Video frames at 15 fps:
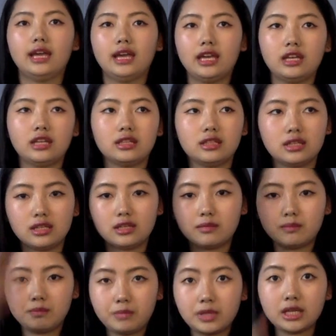And
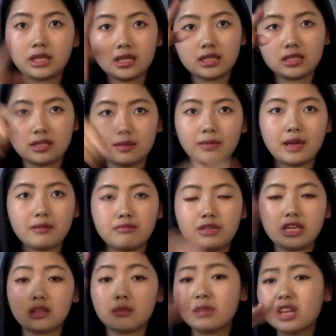because it might be
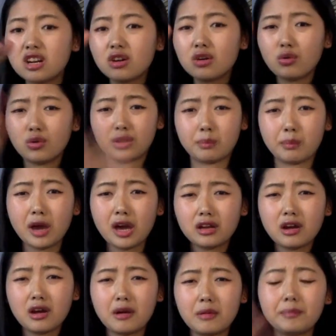in the middle or the
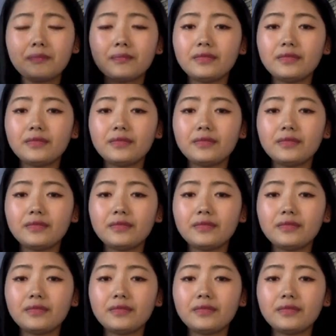bottom,